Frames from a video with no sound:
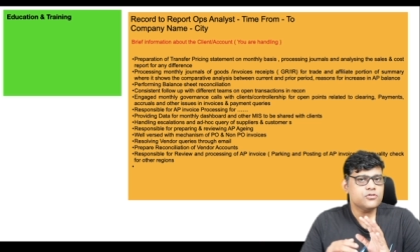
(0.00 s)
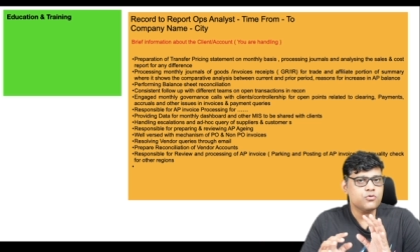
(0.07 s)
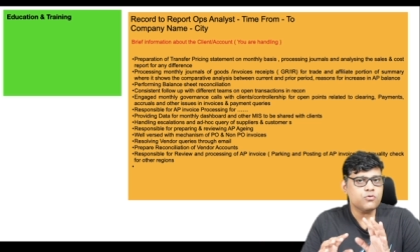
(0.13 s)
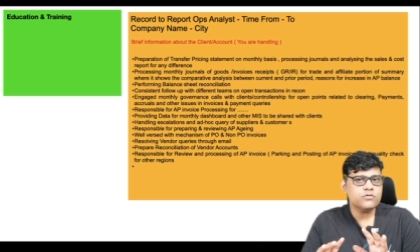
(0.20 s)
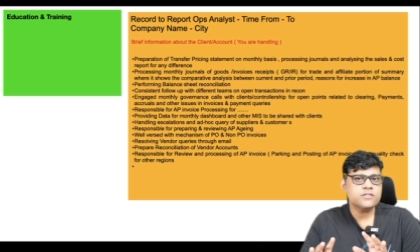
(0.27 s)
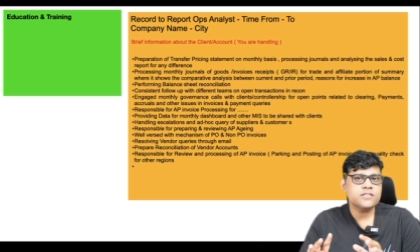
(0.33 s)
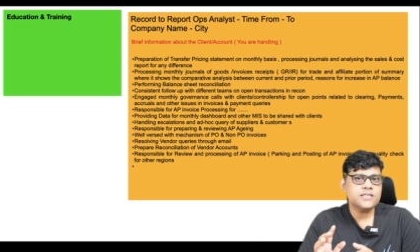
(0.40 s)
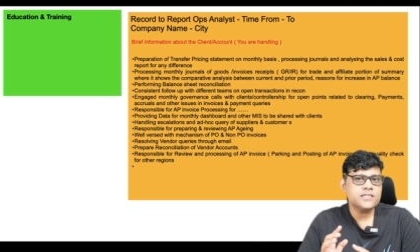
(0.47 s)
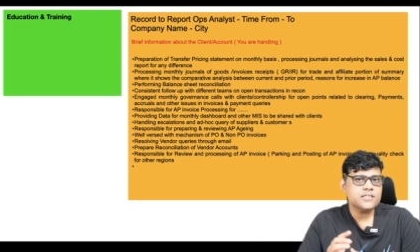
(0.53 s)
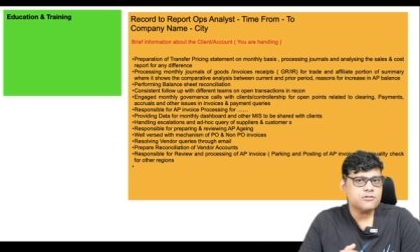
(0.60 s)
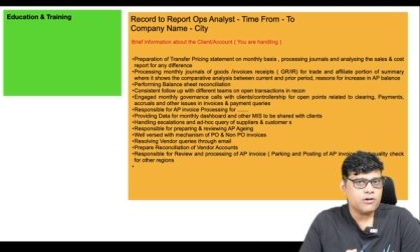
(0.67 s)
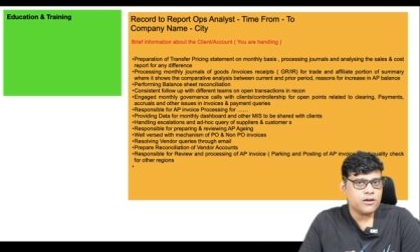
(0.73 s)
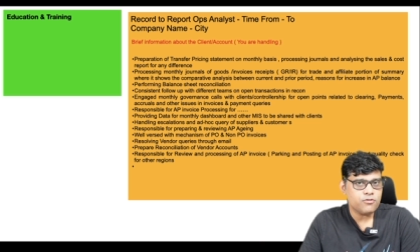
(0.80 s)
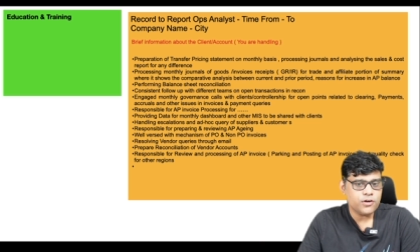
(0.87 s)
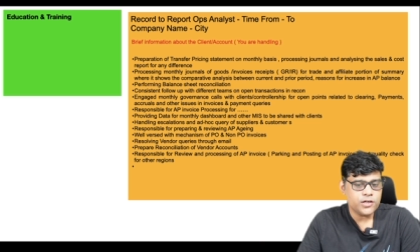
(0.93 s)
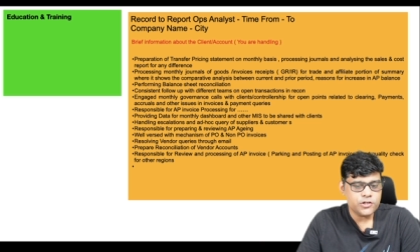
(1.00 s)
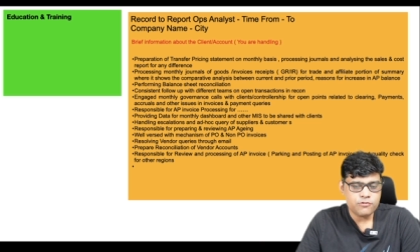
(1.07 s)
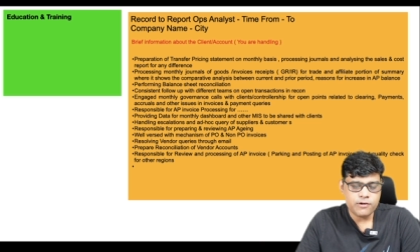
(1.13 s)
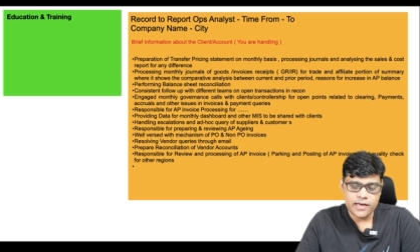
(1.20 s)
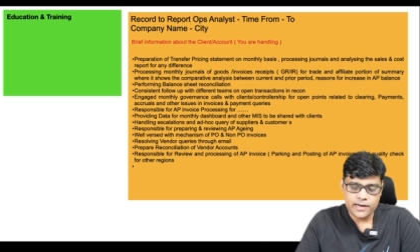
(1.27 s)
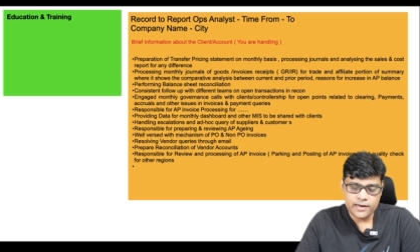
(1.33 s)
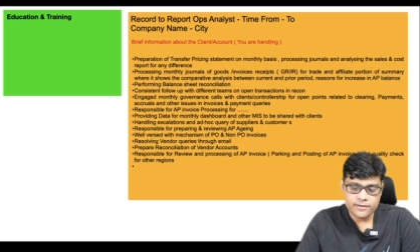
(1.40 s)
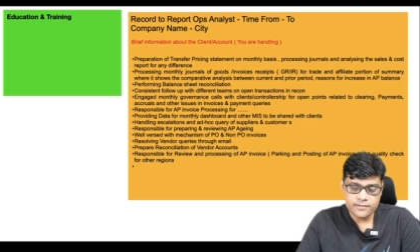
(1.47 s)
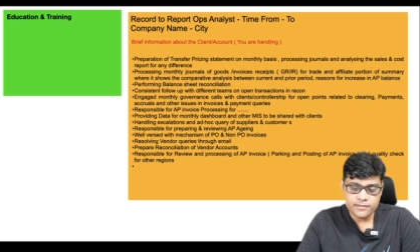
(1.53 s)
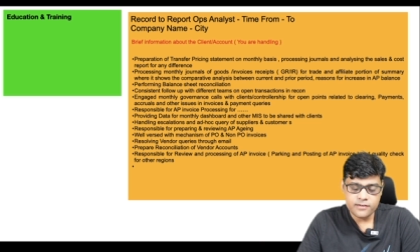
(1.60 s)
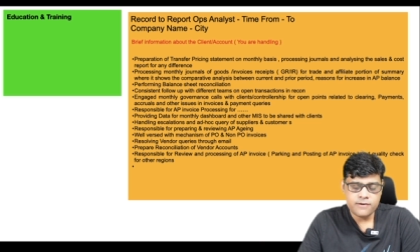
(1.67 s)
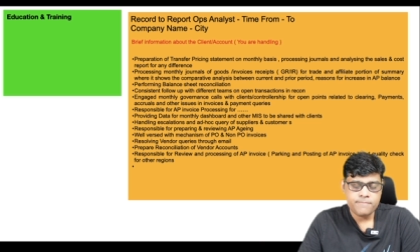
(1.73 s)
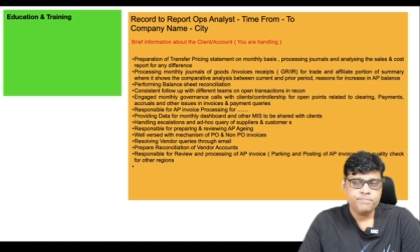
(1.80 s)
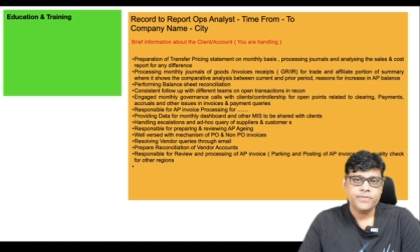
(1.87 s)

those things you are going to highlight here.